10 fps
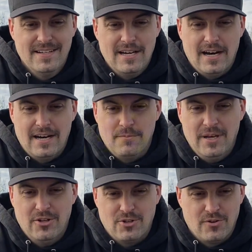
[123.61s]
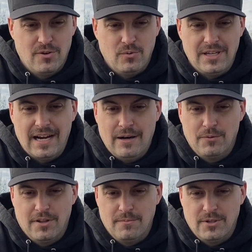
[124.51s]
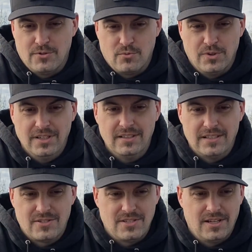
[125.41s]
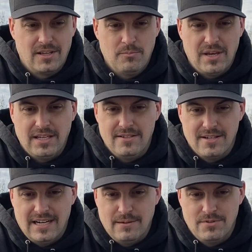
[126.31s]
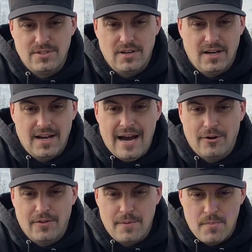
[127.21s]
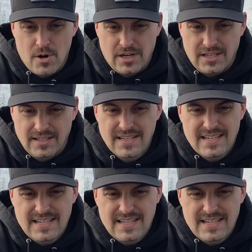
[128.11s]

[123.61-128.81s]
and make sure that we got one of the most realistic paint jobs out on the market.